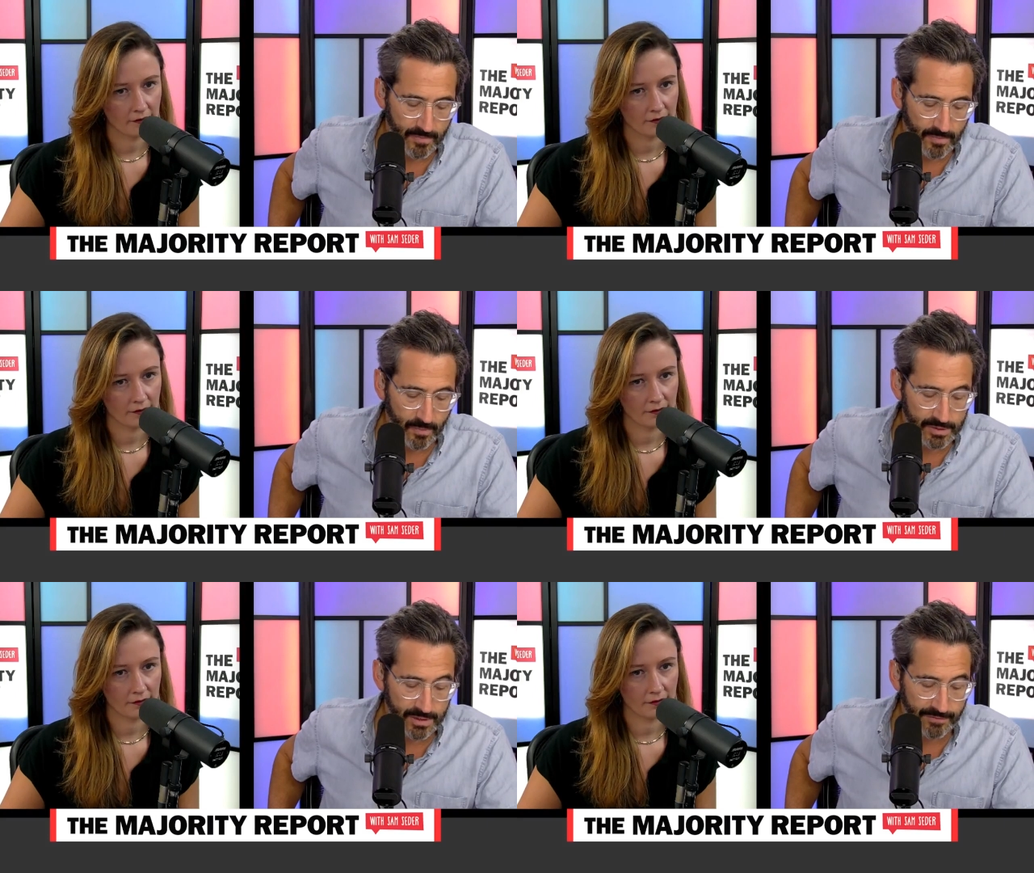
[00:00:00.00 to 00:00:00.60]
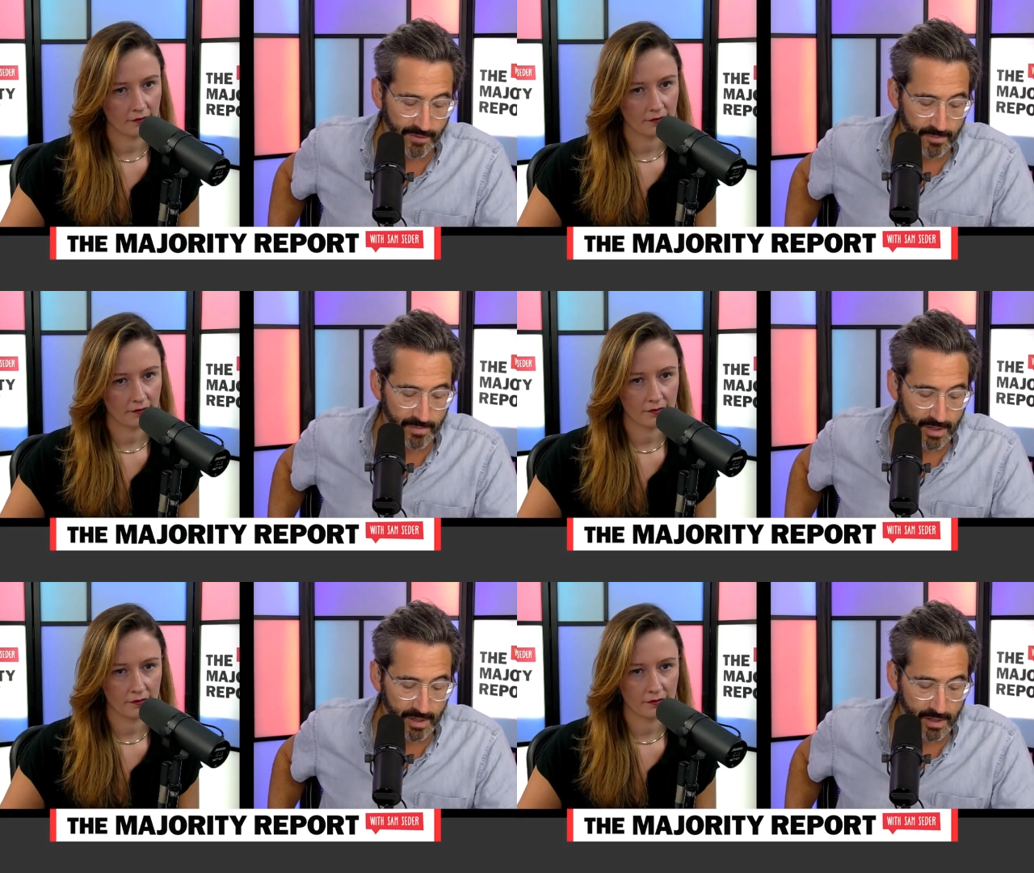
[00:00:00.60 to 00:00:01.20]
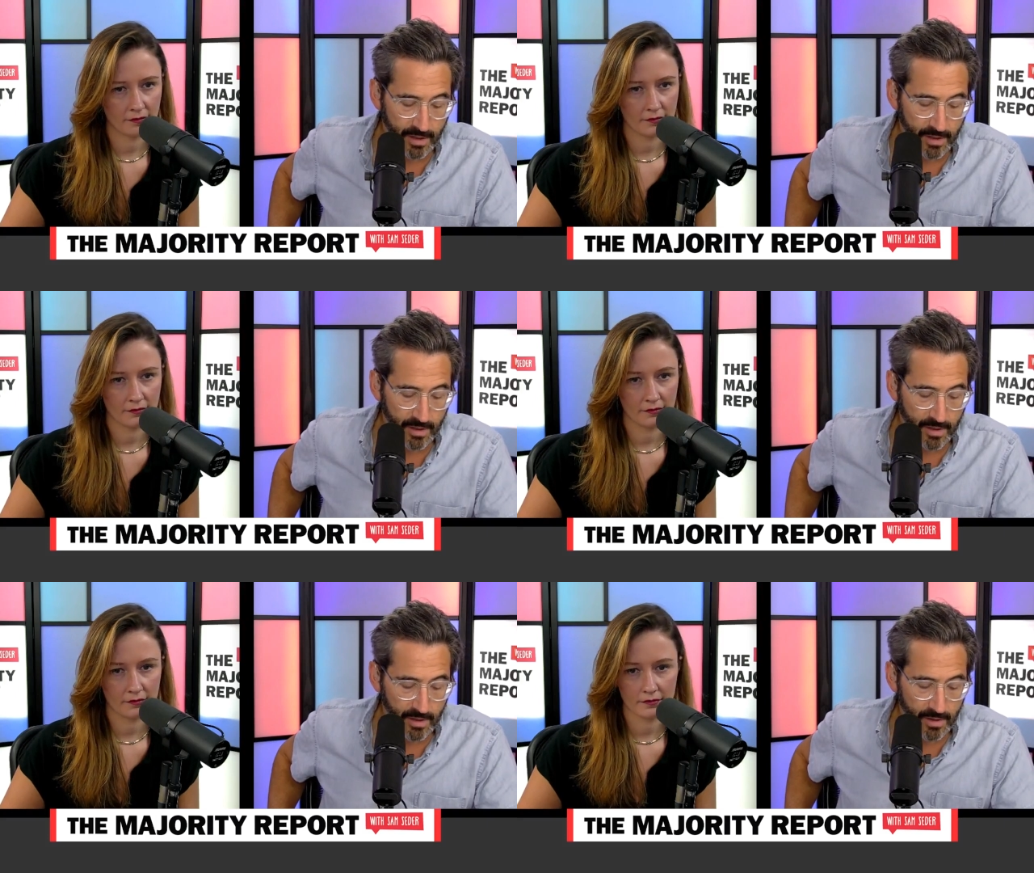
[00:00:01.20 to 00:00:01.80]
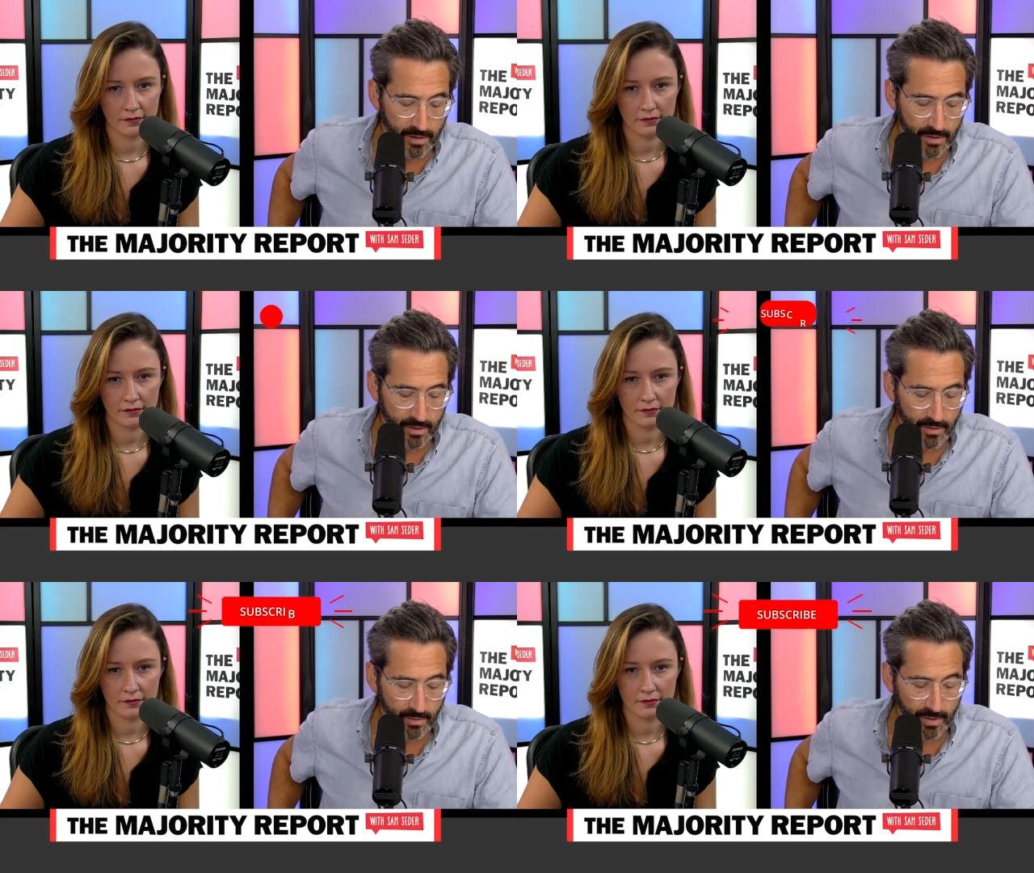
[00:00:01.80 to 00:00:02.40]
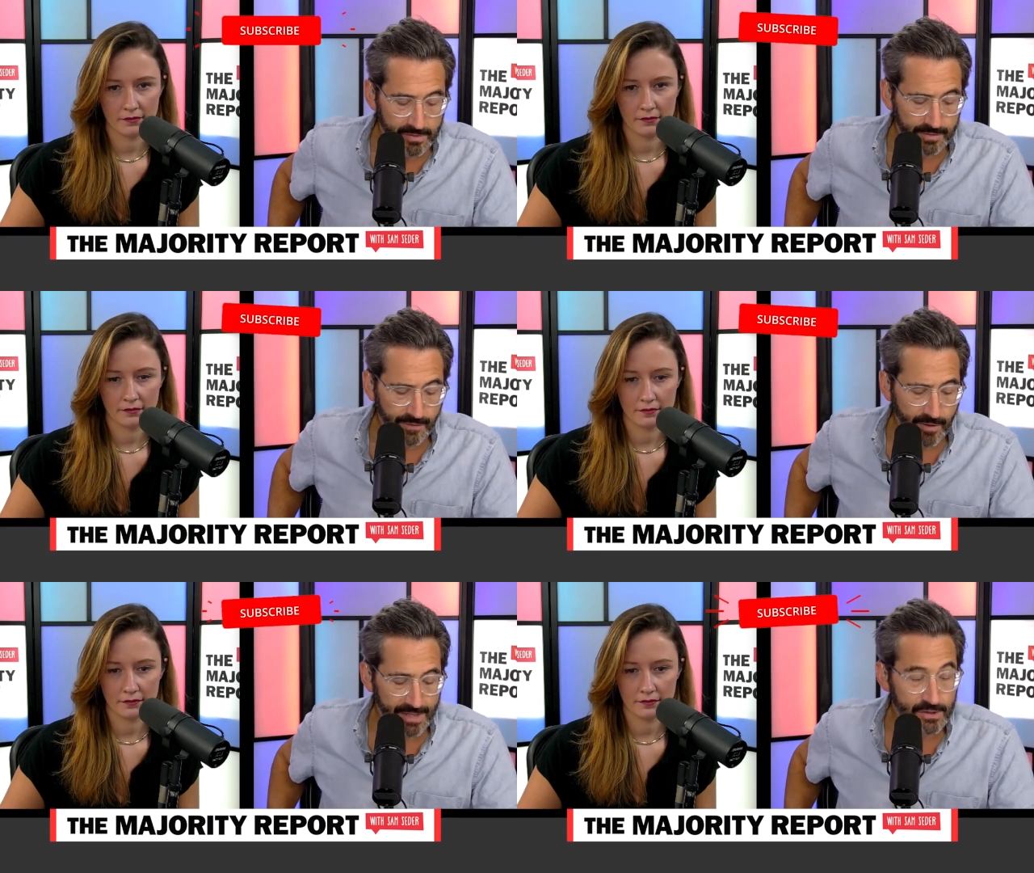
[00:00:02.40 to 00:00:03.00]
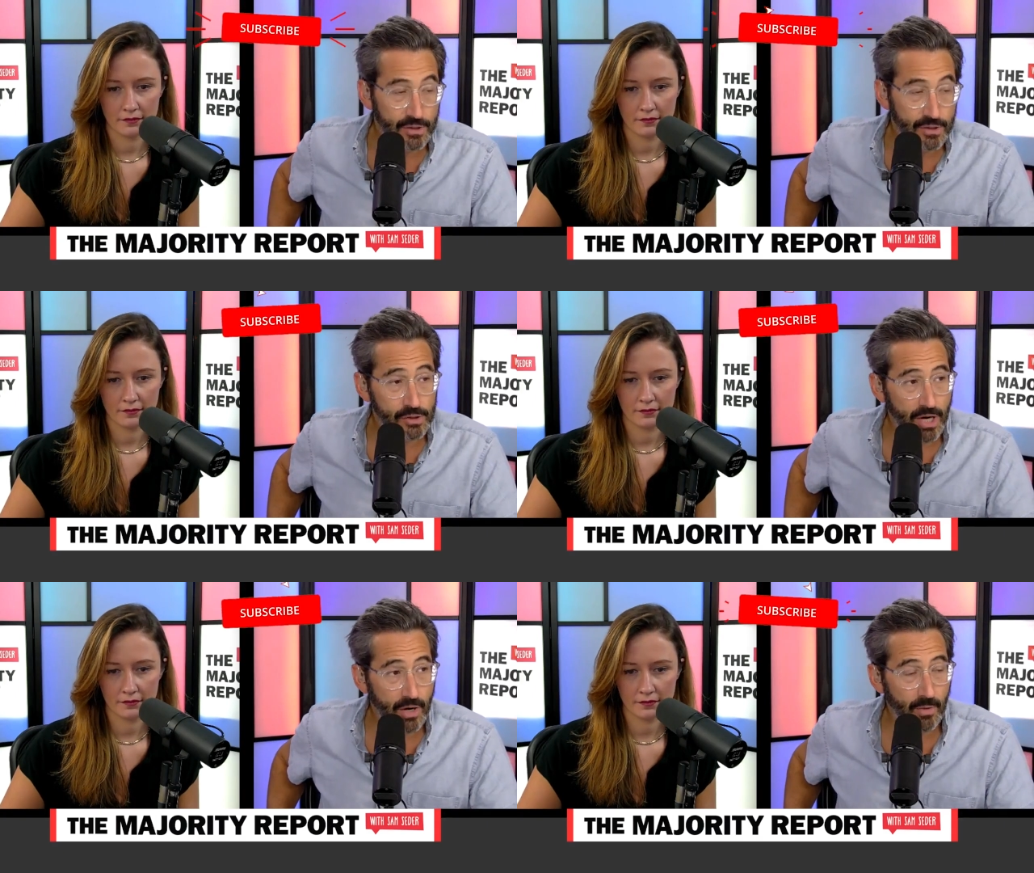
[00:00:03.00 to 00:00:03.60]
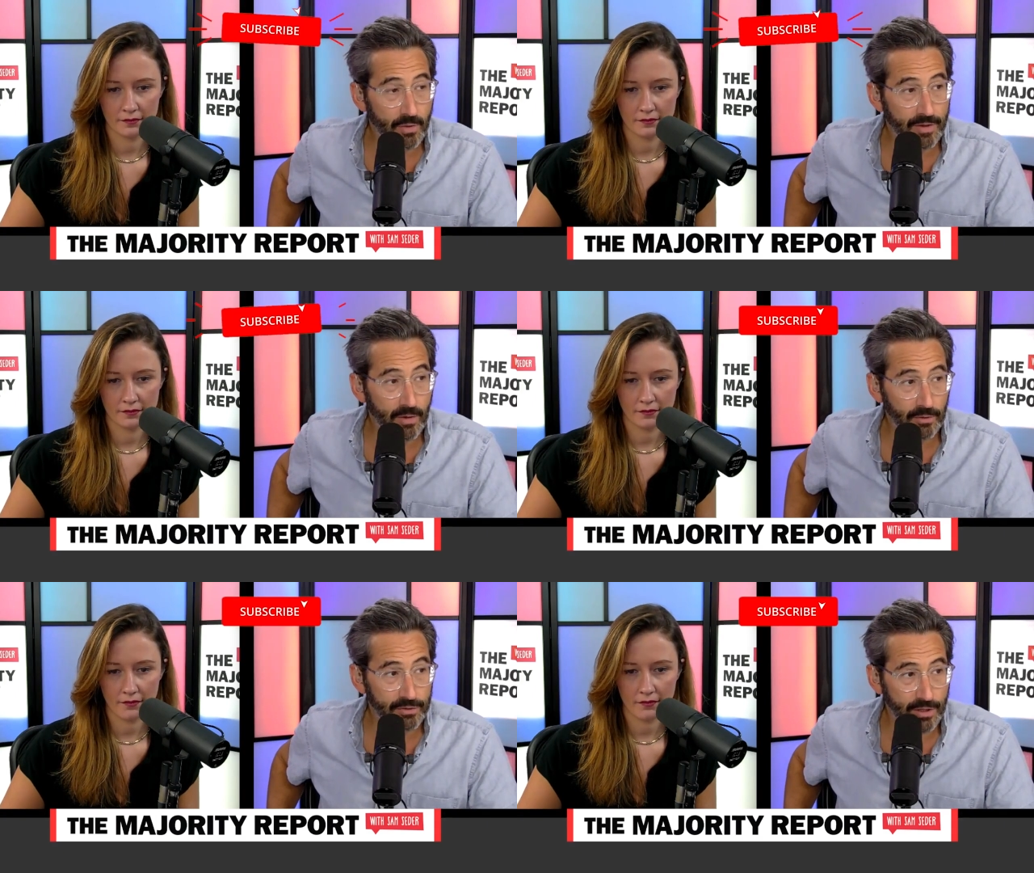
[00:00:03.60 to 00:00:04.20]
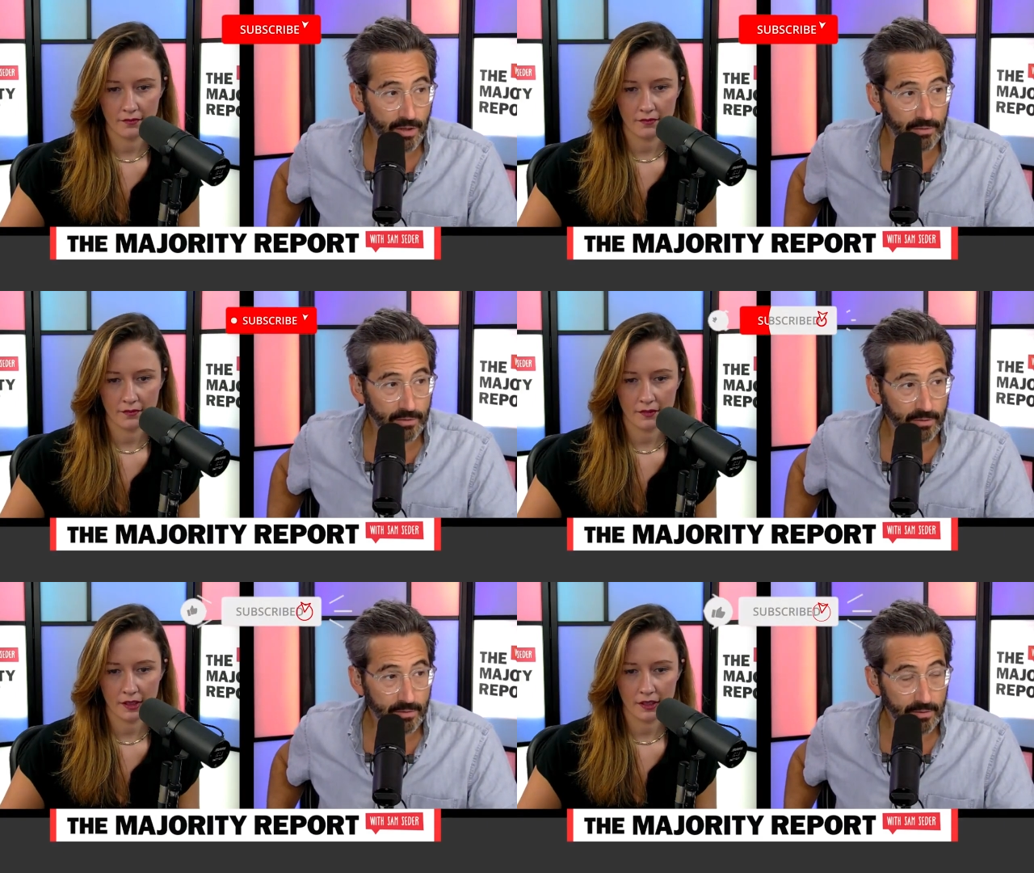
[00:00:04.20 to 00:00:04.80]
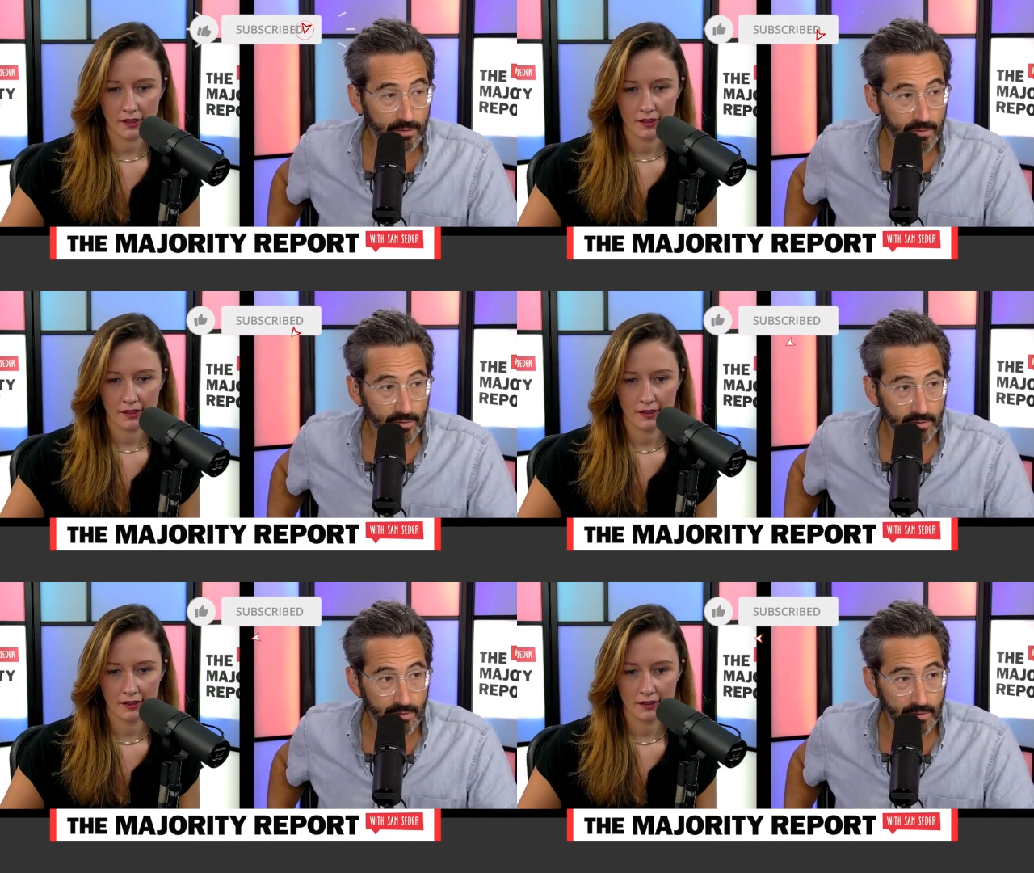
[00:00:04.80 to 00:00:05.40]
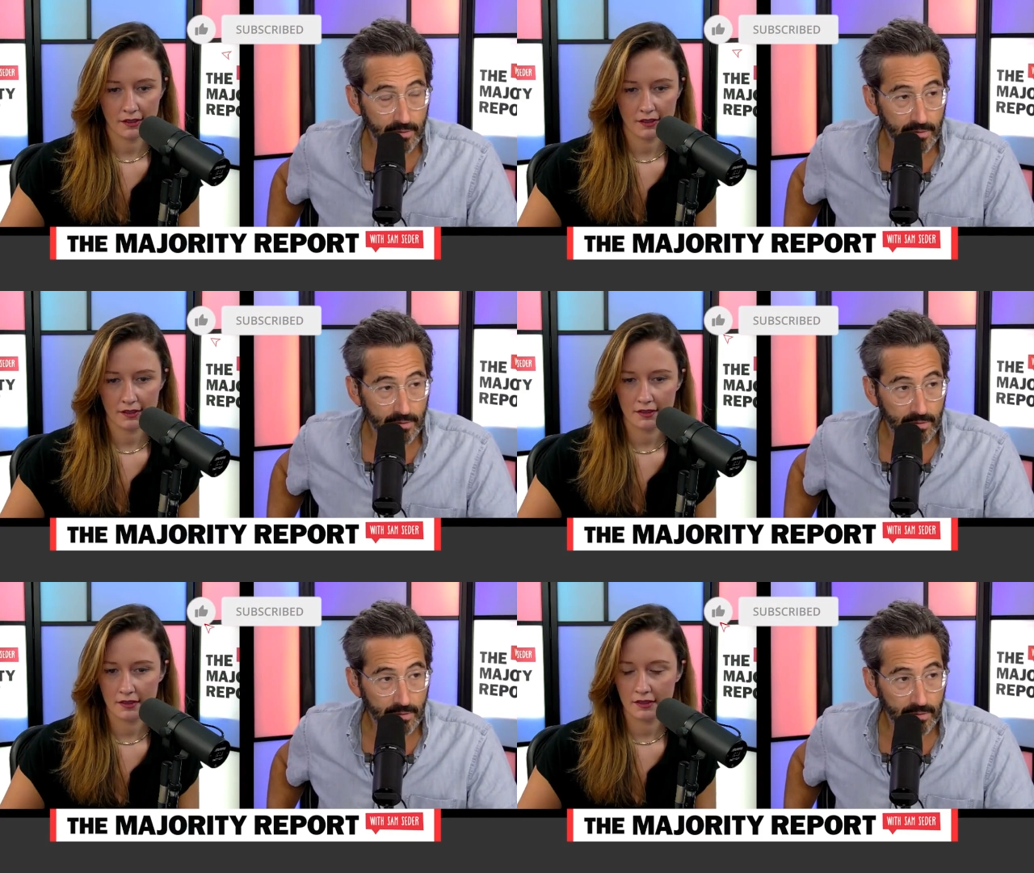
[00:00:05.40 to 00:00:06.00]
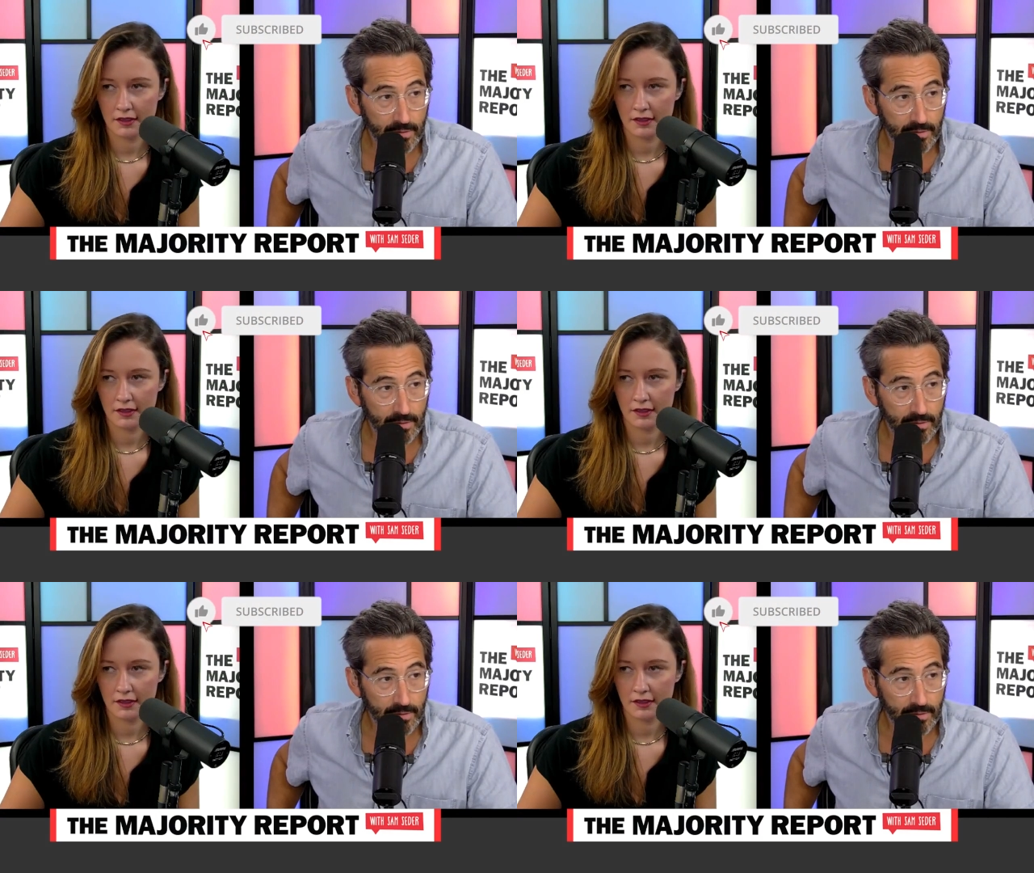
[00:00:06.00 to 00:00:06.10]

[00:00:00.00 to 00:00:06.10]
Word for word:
Speaker 1: was this from, uh, was this from his new show or the old show? It's like the new